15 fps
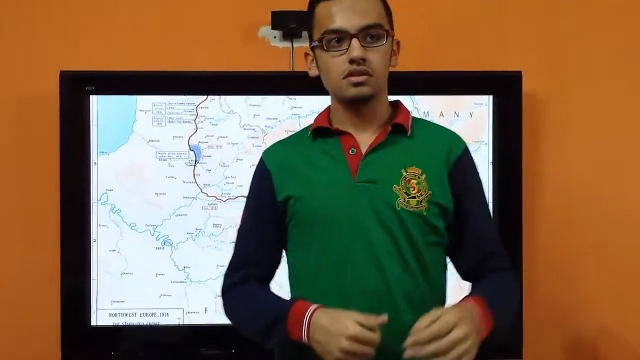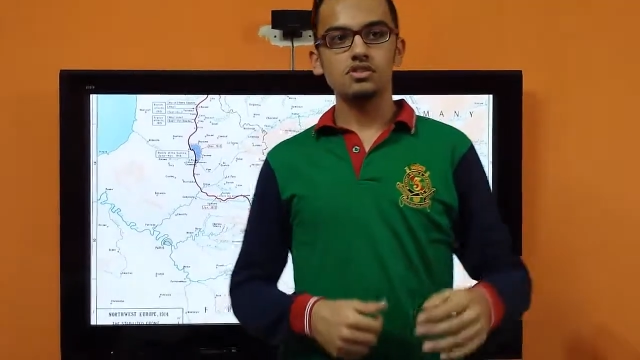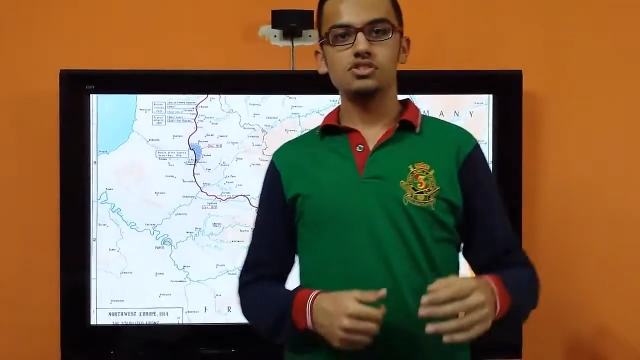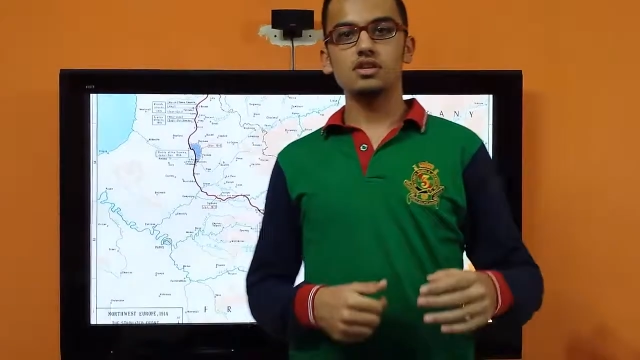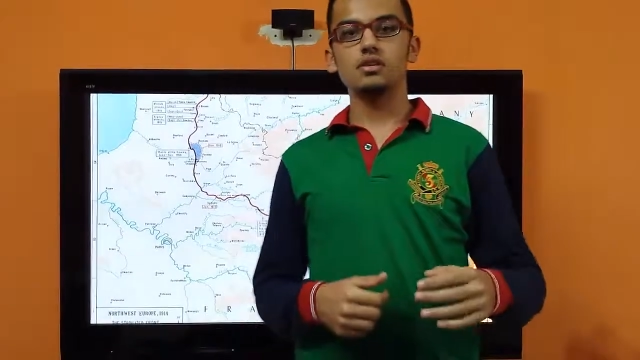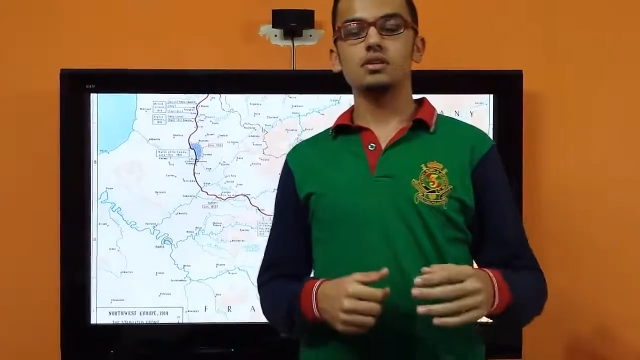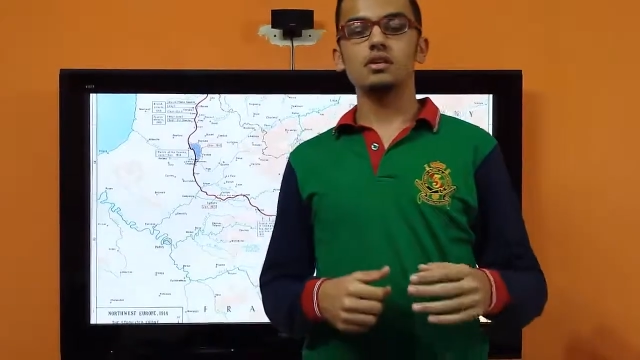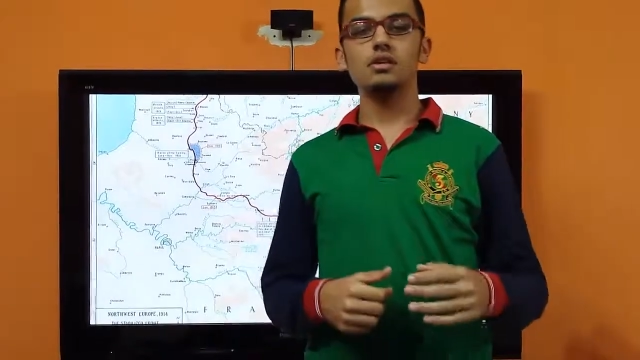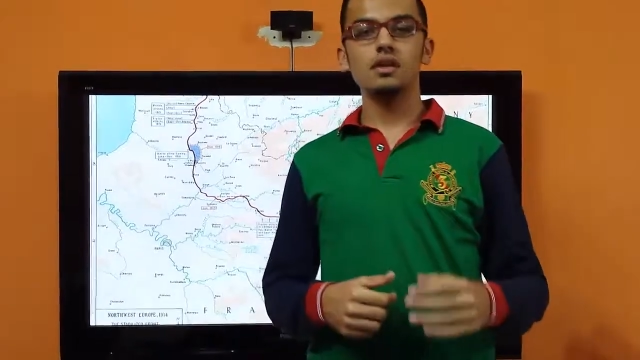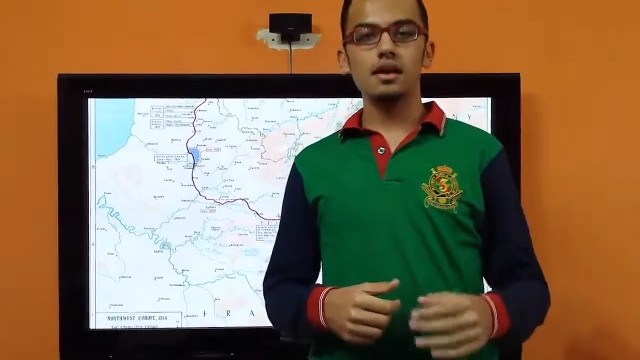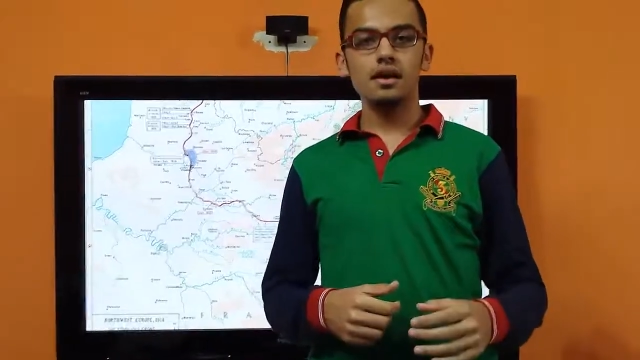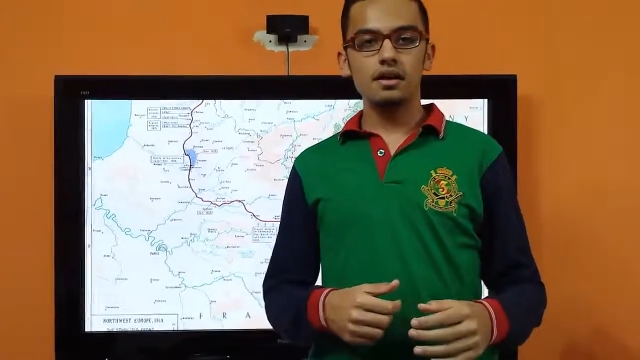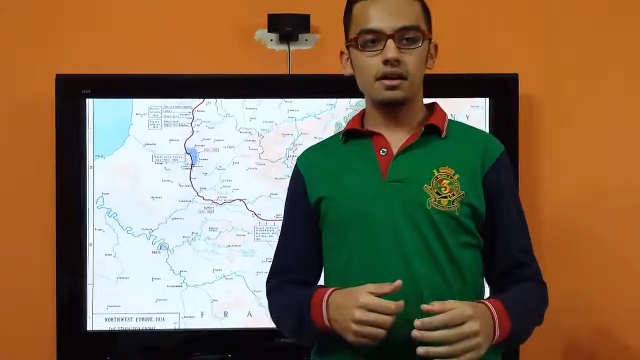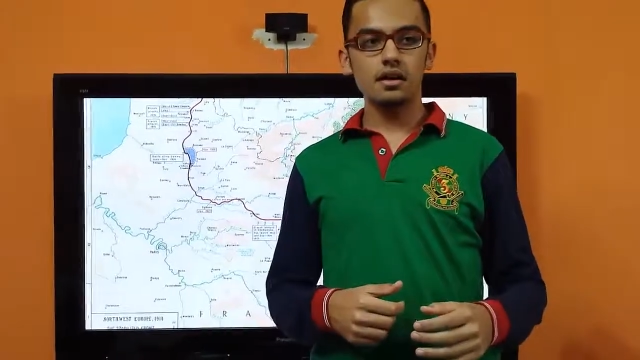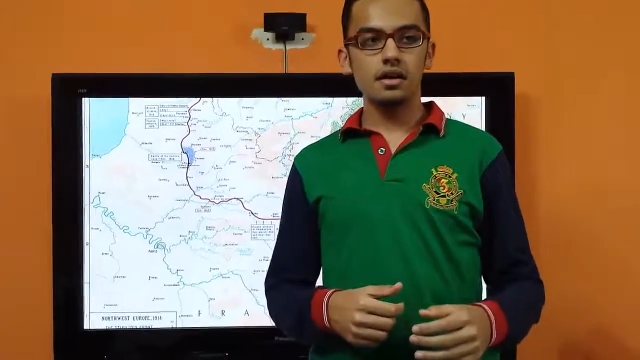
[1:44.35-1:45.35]
General
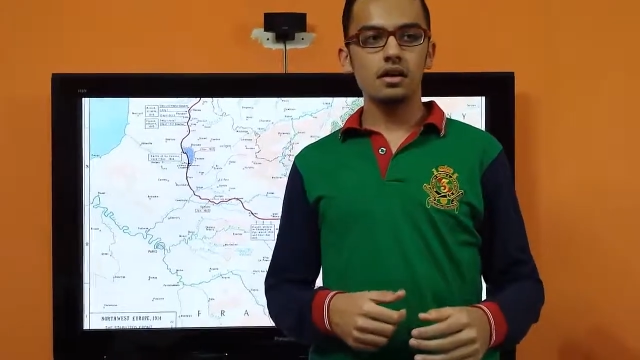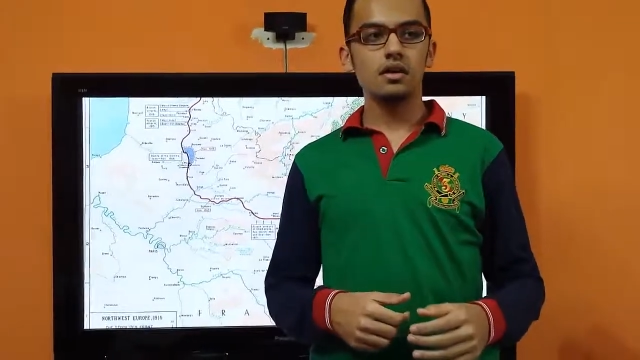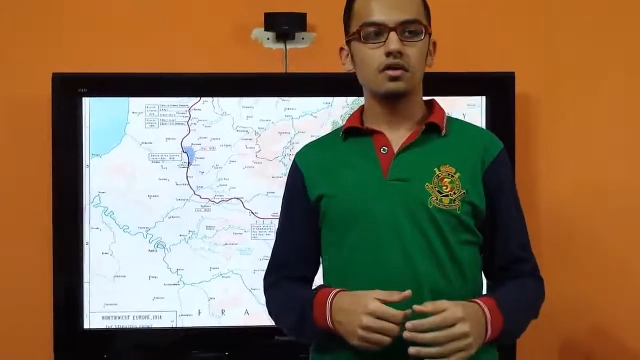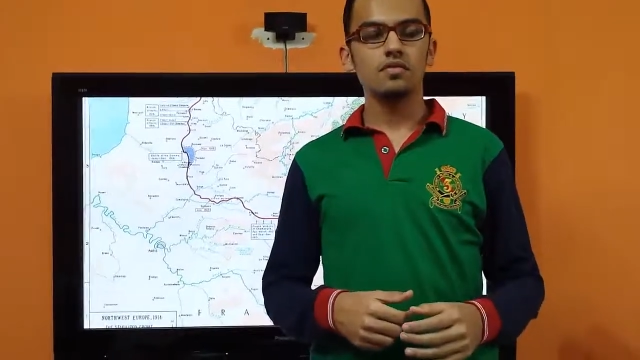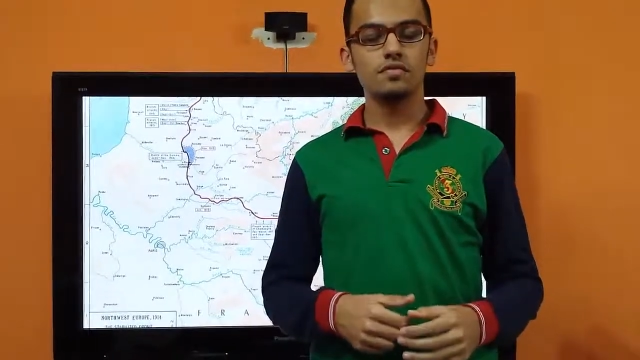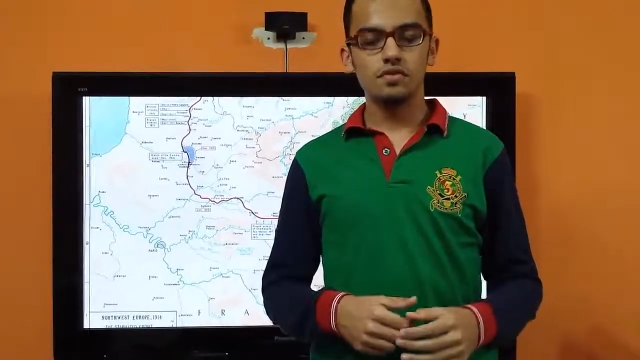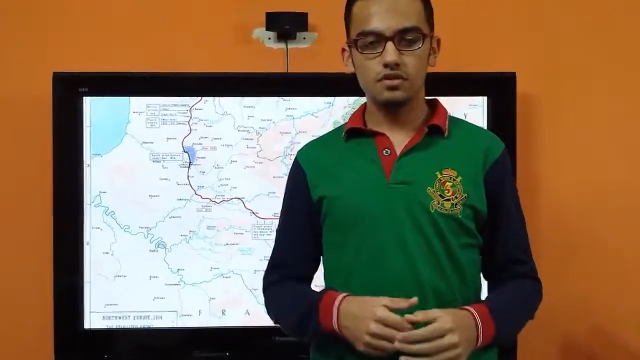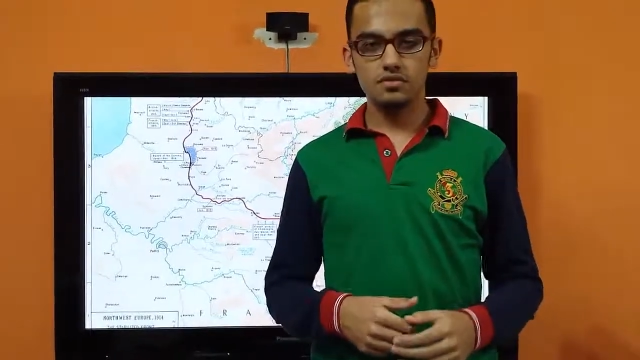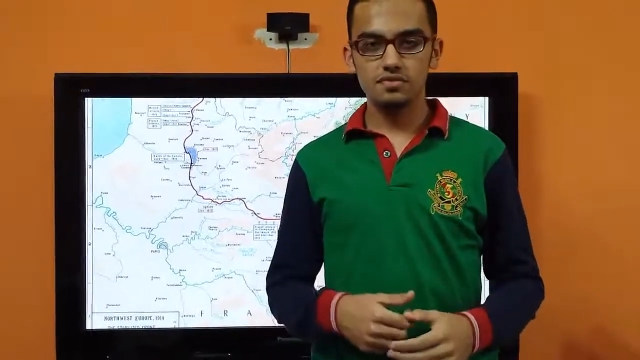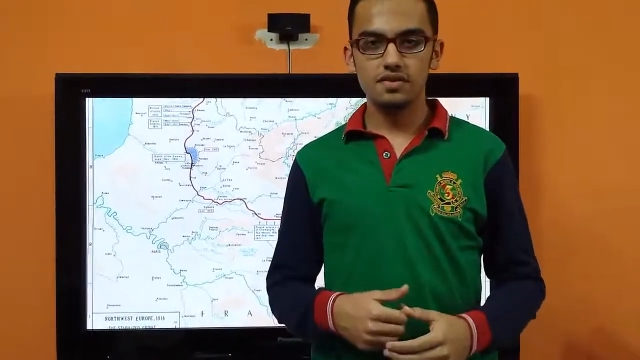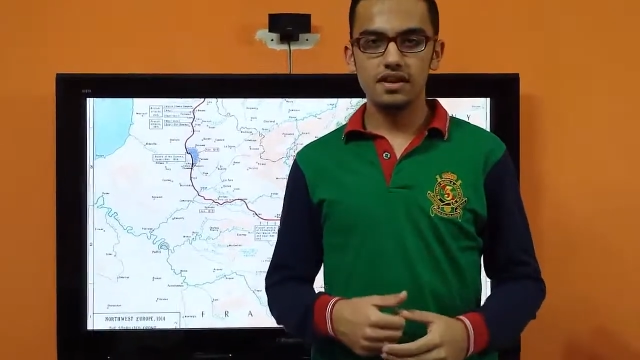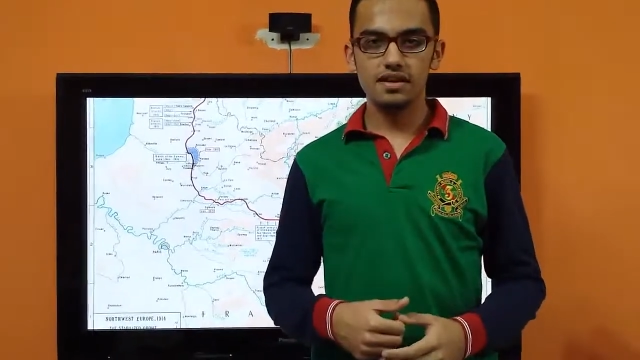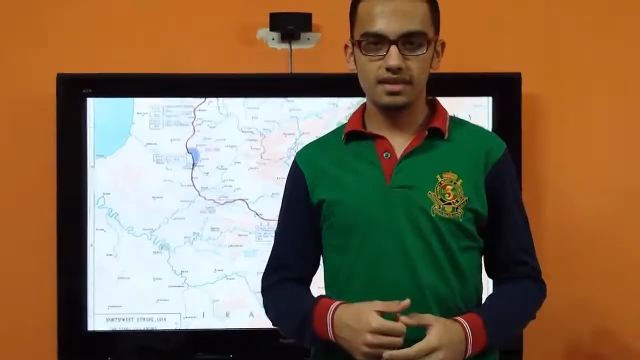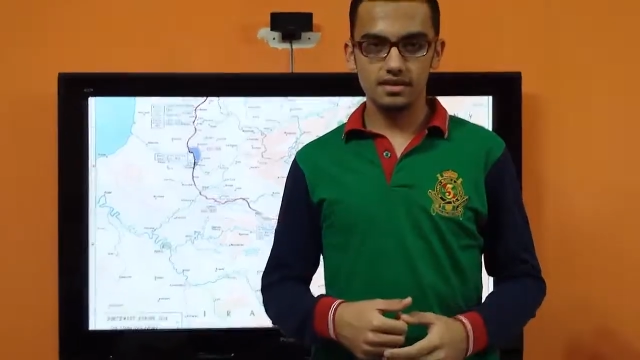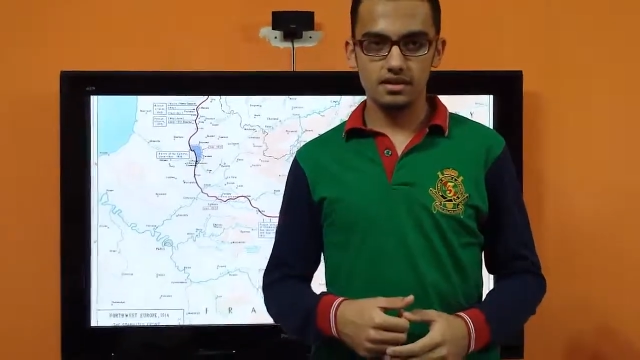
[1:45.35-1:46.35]
Erich von
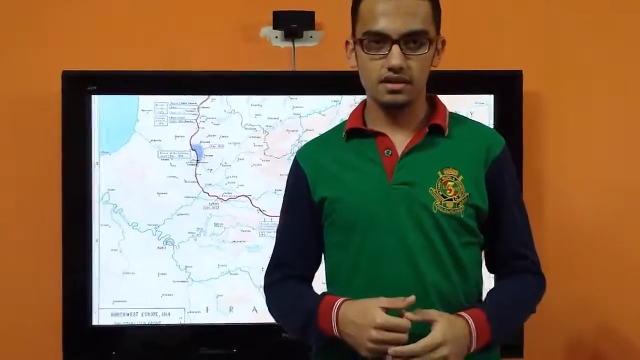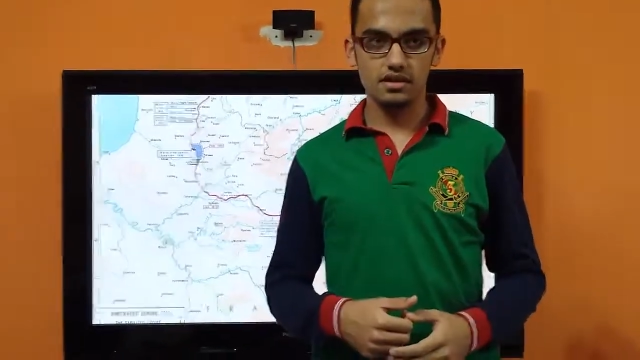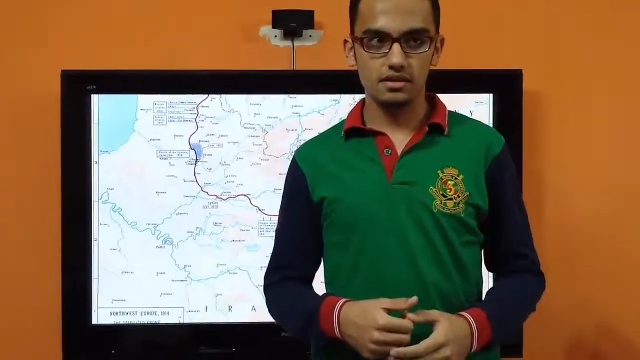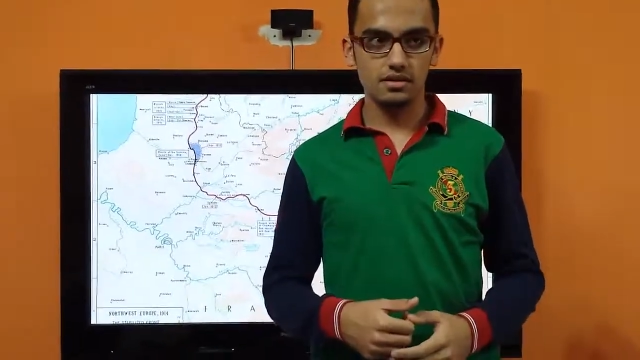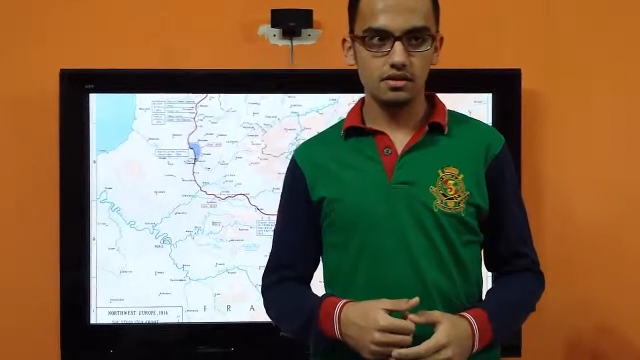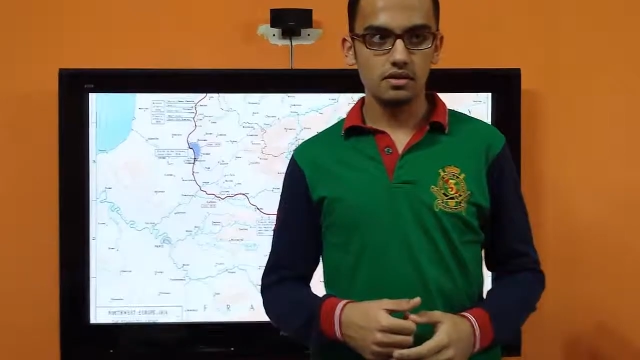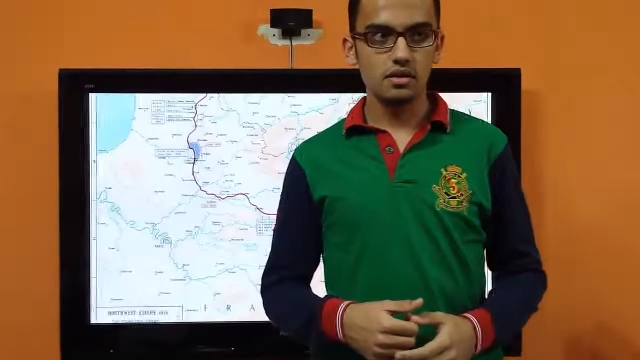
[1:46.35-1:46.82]
Falkenhayn,